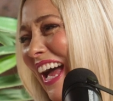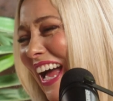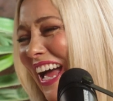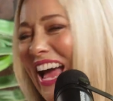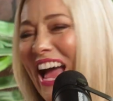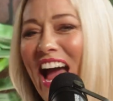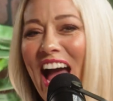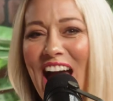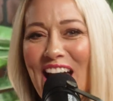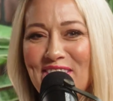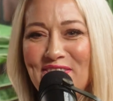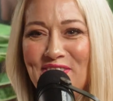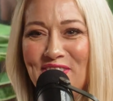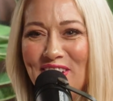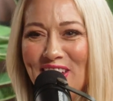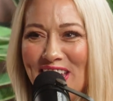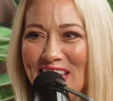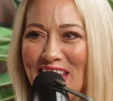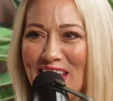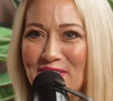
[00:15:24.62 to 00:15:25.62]
I
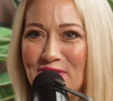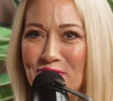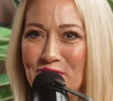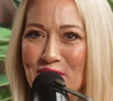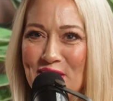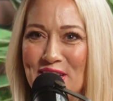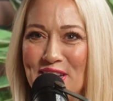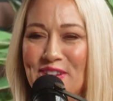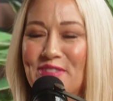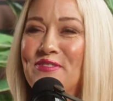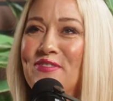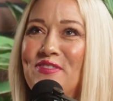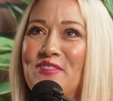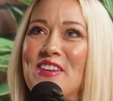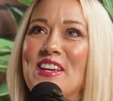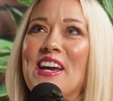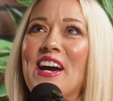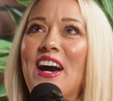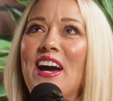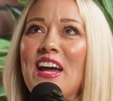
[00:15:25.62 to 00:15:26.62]
feel like I'd fit in a
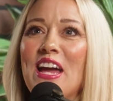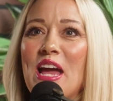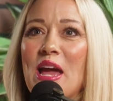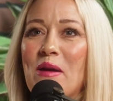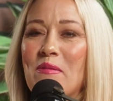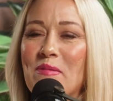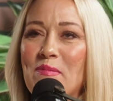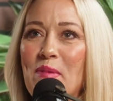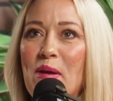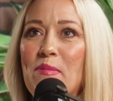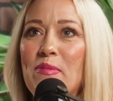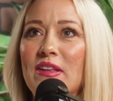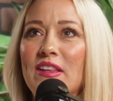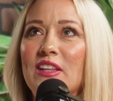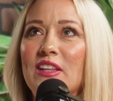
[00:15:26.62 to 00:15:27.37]
Fiat, but maybe a